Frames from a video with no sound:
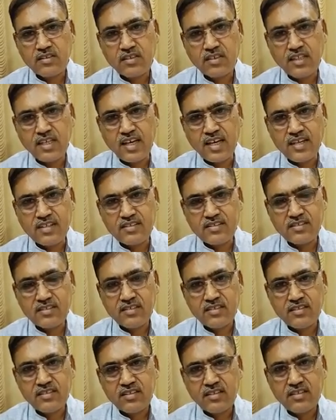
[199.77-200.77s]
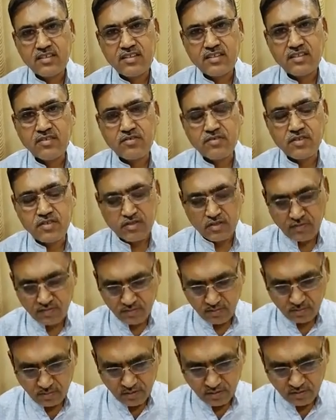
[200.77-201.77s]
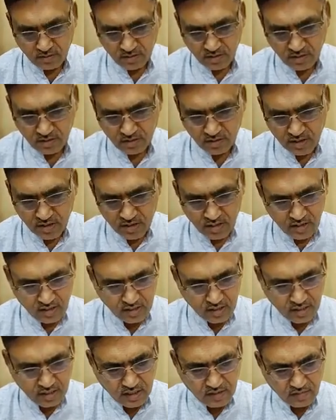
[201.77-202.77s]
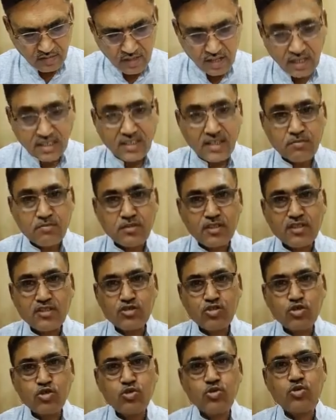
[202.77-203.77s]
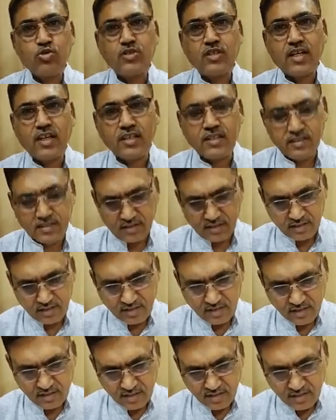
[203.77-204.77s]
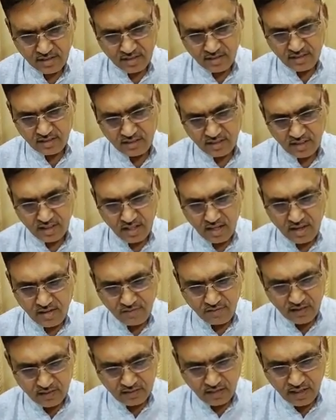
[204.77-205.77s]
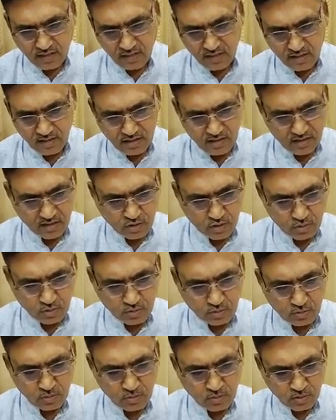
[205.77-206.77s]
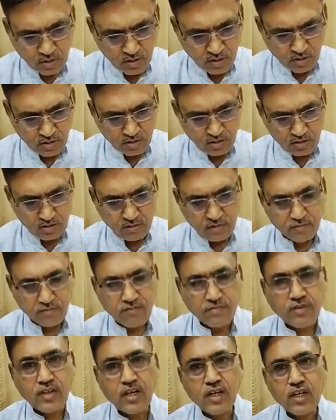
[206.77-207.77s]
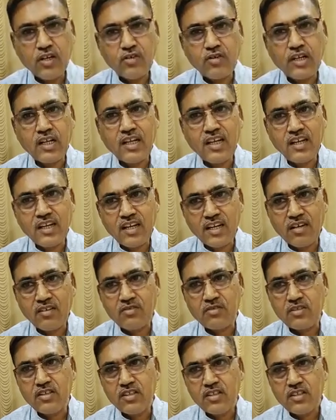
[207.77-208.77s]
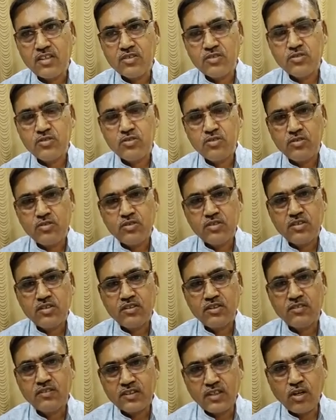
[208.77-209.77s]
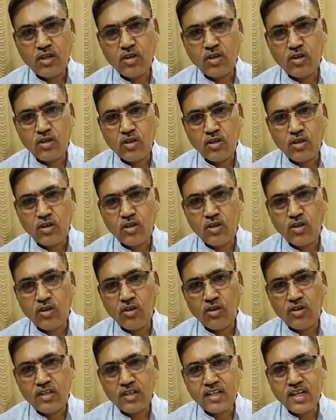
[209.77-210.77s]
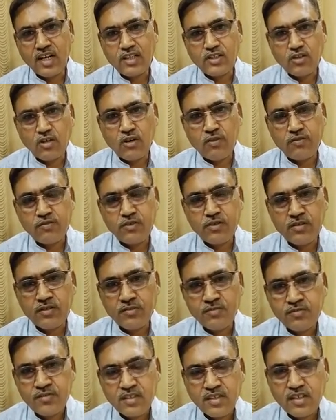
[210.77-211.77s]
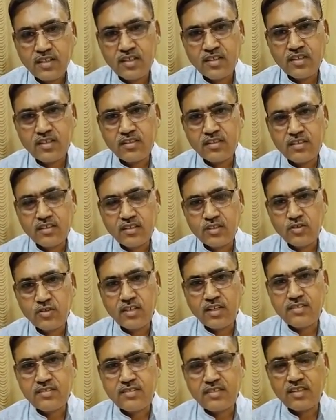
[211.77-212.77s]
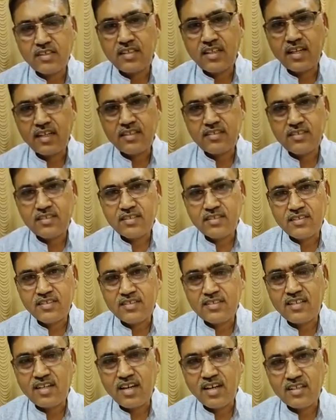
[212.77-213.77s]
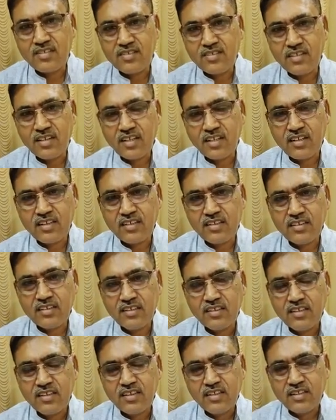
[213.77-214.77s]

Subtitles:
He has the fits of depression. He had even attempted suicide. The grief was added due to failure in love. So there was all kind of you can say that disheartening